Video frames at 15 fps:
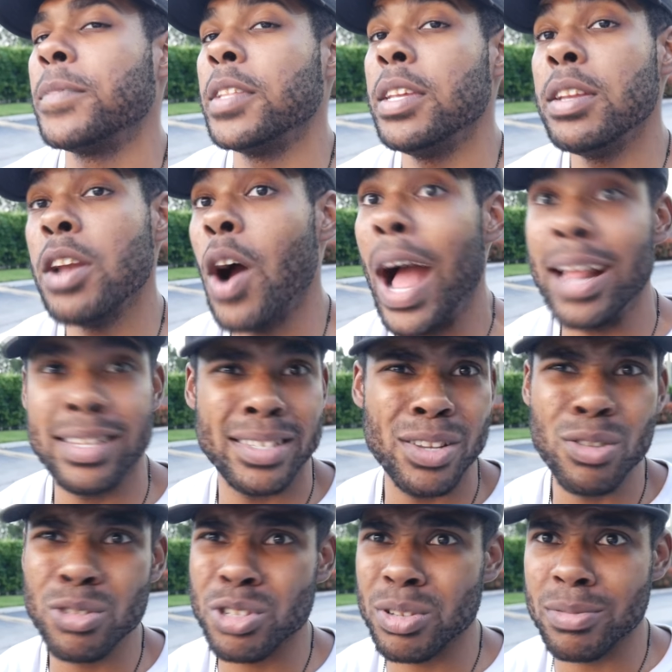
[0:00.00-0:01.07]
you know, I
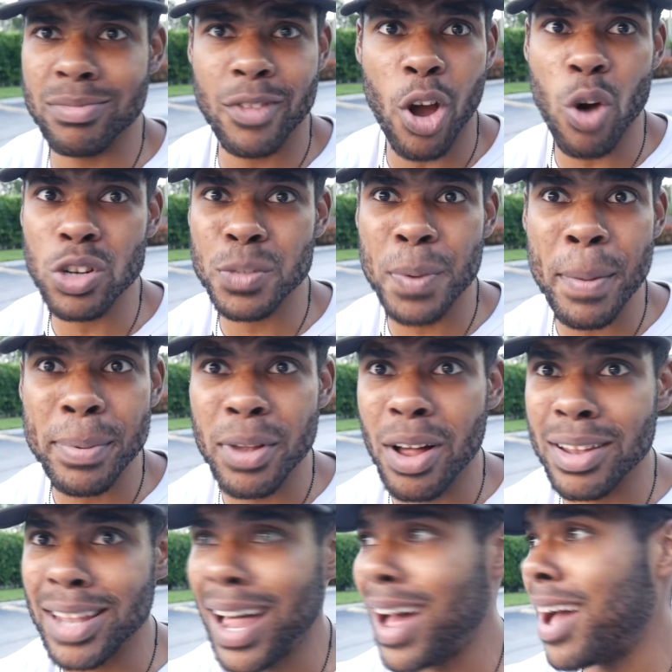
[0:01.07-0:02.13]
still coach people
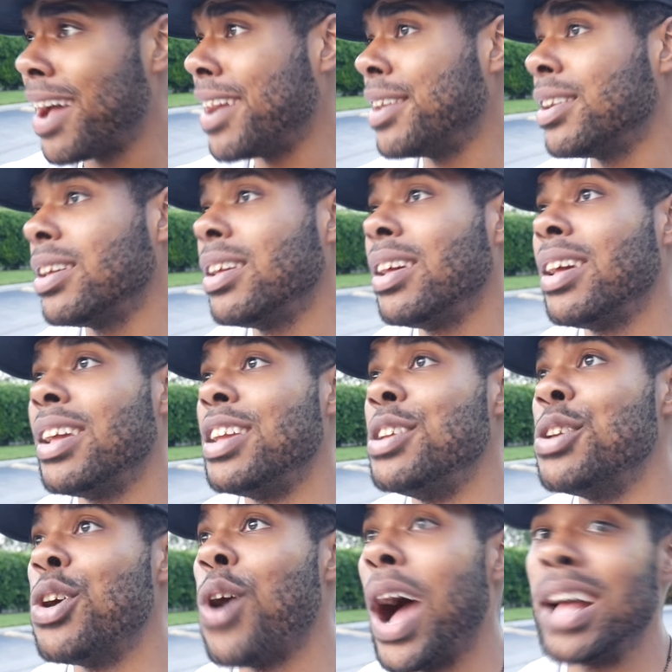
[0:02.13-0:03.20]
online. You
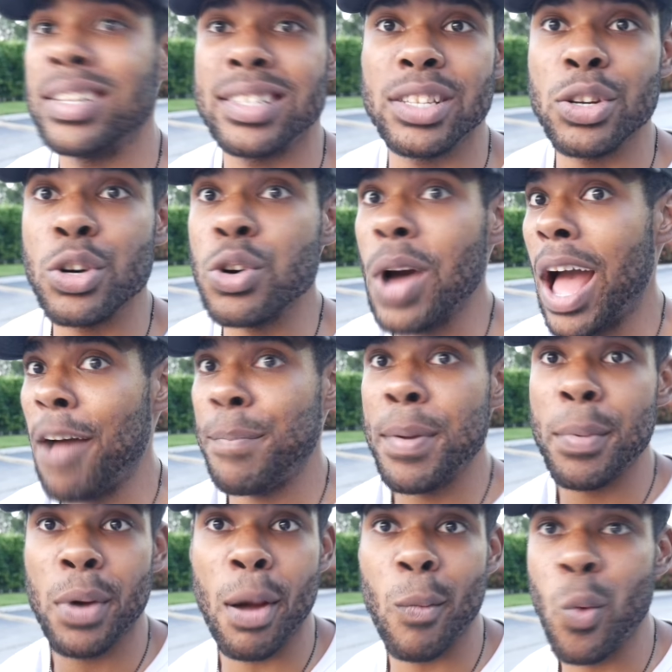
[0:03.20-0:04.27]
know, I still have
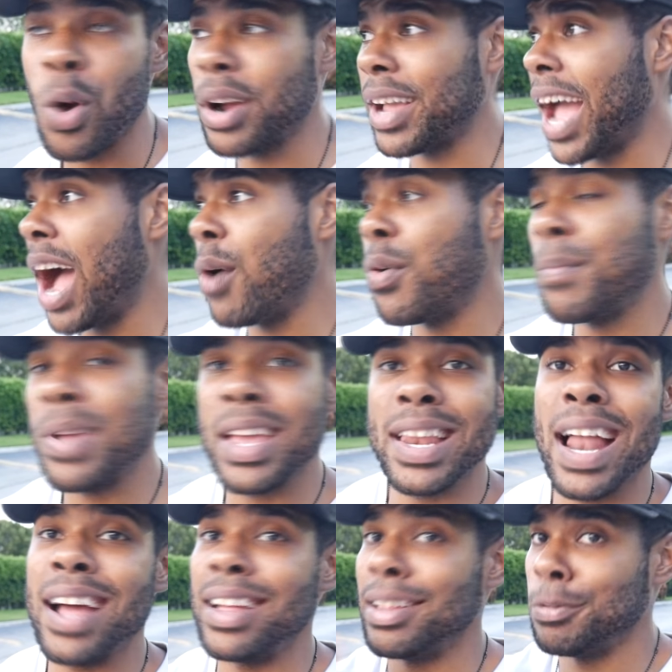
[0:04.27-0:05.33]
people come work out with me,
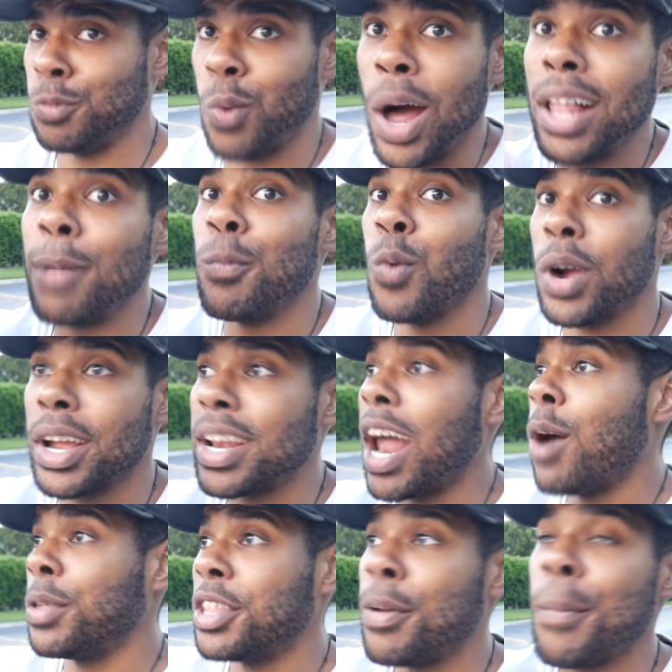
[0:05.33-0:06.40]
and I, while I'm working
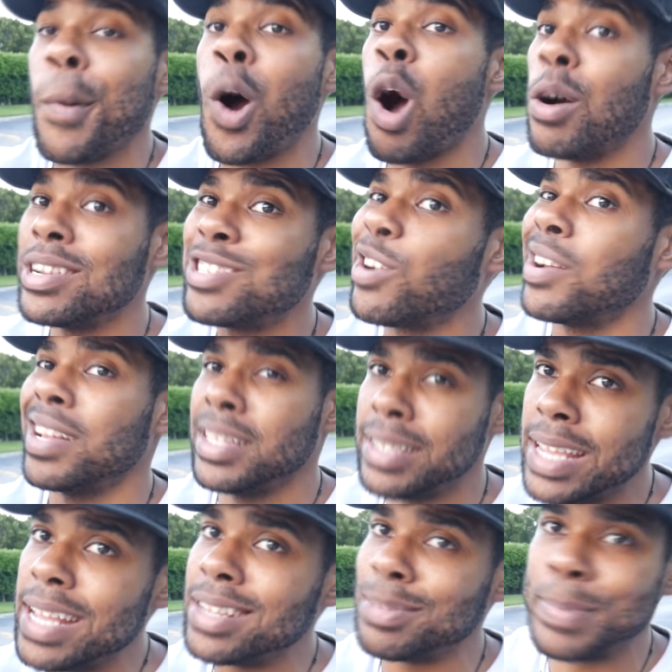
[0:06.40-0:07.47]
out with them, I'm always trying to
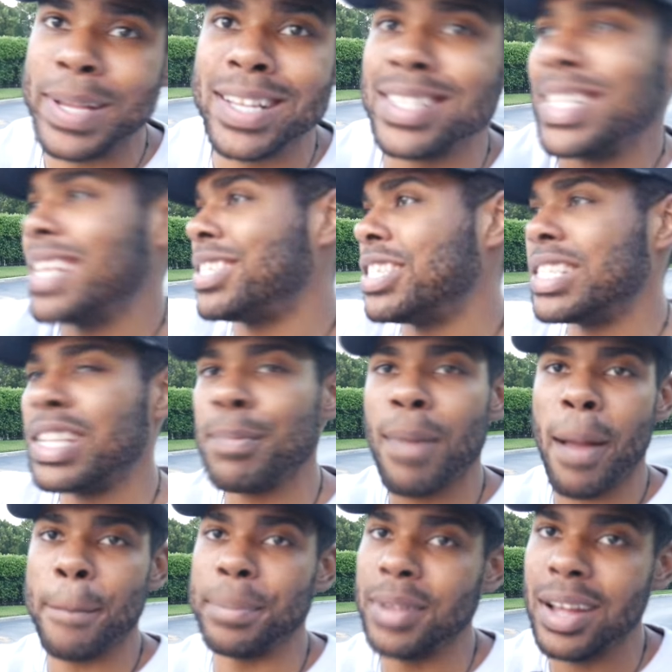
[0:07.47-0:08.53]
teach, because that's just in
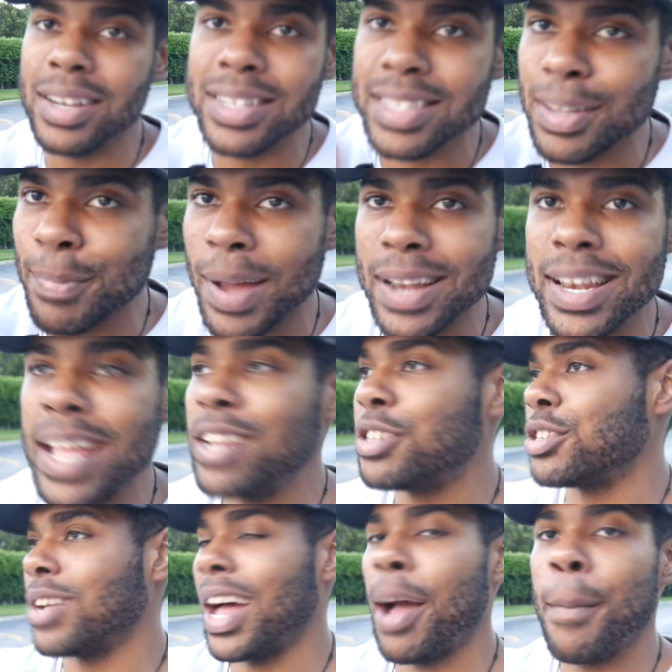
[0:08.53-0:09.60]
my blood. It's in my
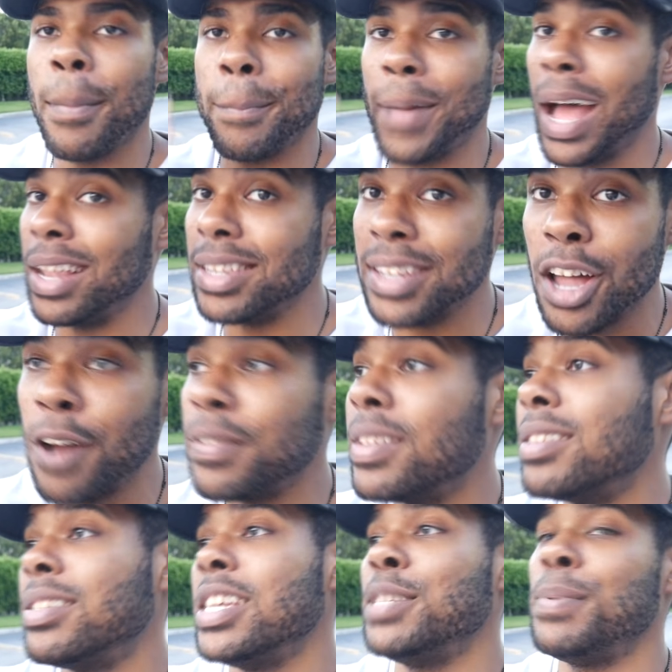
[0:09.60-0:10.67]
nature. I love
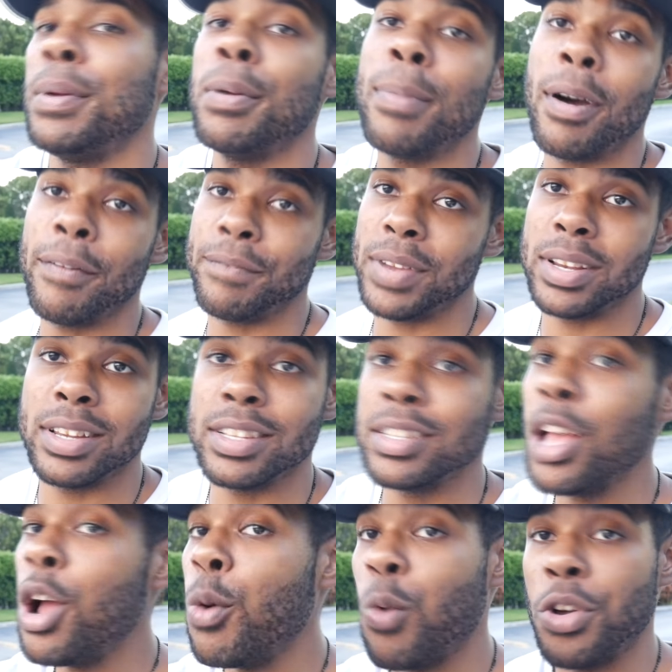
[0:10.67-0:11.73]
to teach people about fitness,
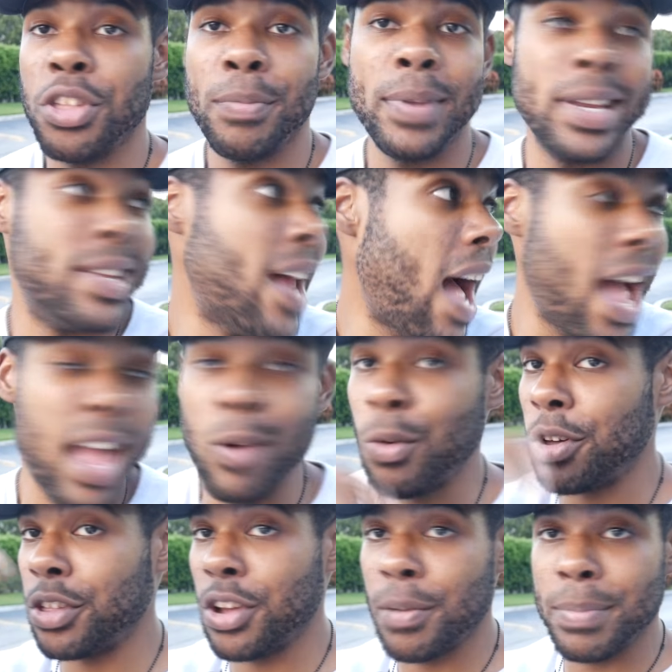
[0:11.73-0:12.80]
whether it be diet,
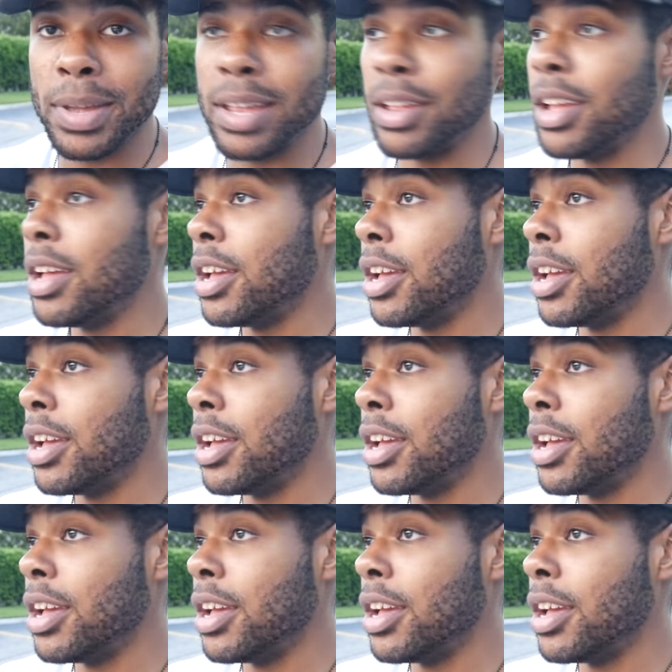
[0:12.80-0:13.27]
whether it be